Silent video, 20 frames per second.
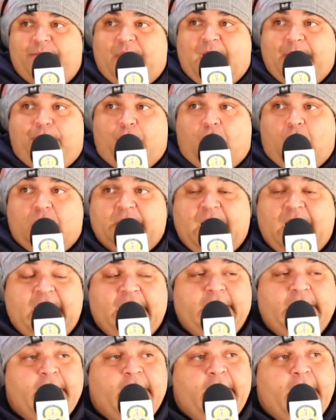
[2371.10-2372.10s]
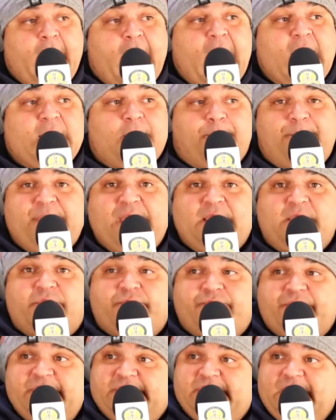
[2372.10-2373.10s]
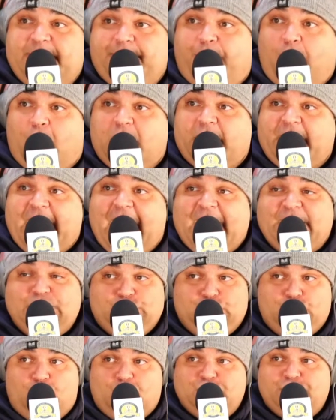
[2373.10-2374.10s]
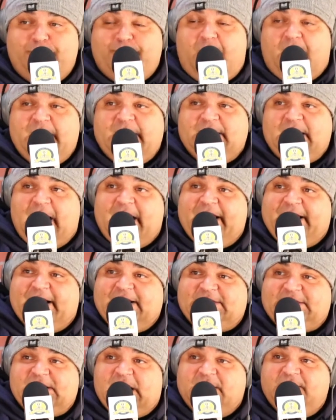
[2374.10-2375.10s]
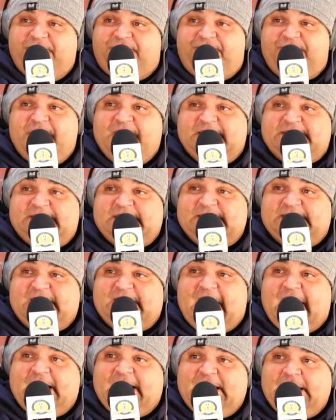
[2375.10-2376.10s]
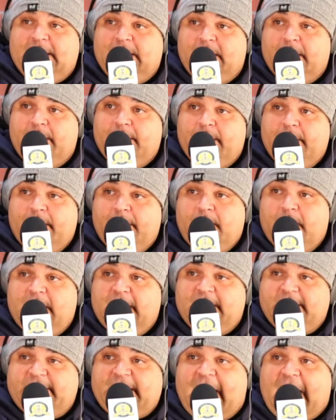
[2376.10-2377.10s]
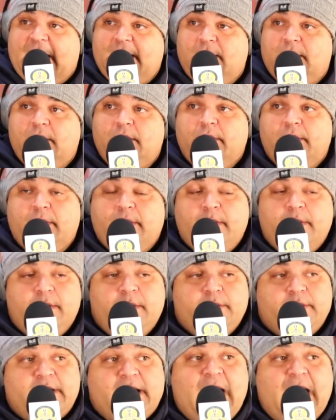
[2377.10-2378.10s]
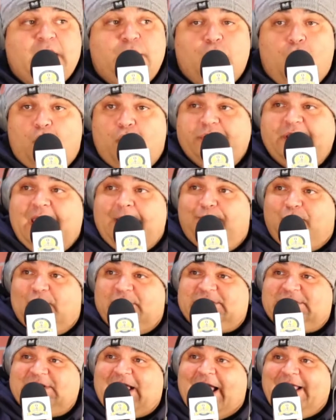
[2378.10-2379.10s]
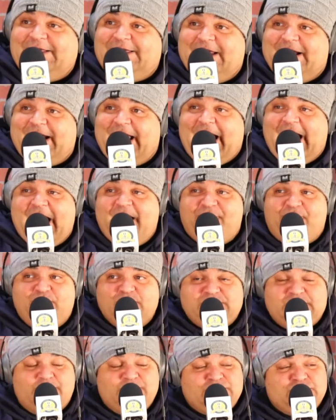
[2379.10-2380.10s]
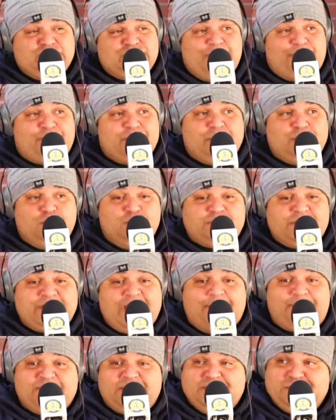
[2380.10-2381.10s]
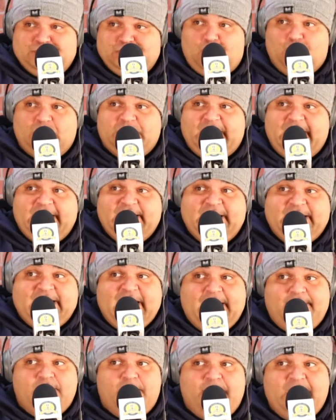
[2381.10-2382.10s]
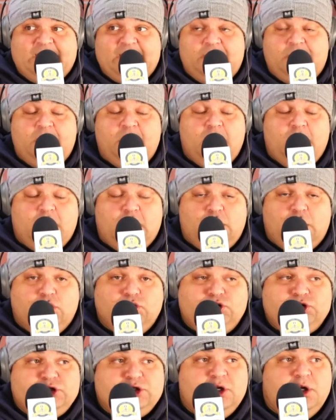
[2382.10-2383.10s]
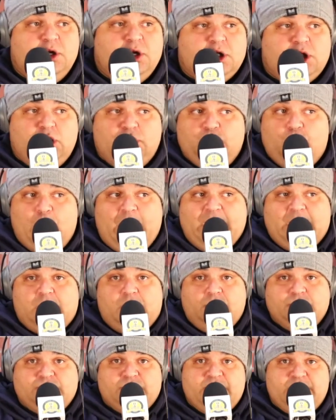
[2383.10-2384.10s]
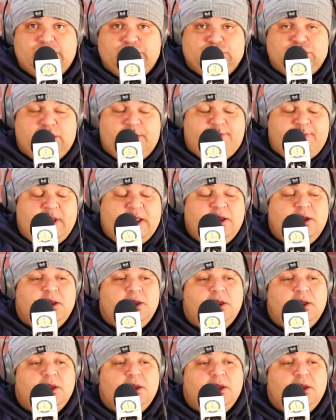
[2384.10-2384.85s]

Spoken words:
my parlay. I had a big 3-team parlay. I had Georgia money line against the undefeated Cincinnati. Hit that. Then I had Notre Dame plus 19.5, which I was in jeopardy of losing that, but they scored late in the game to make it close. way closer than it should have been.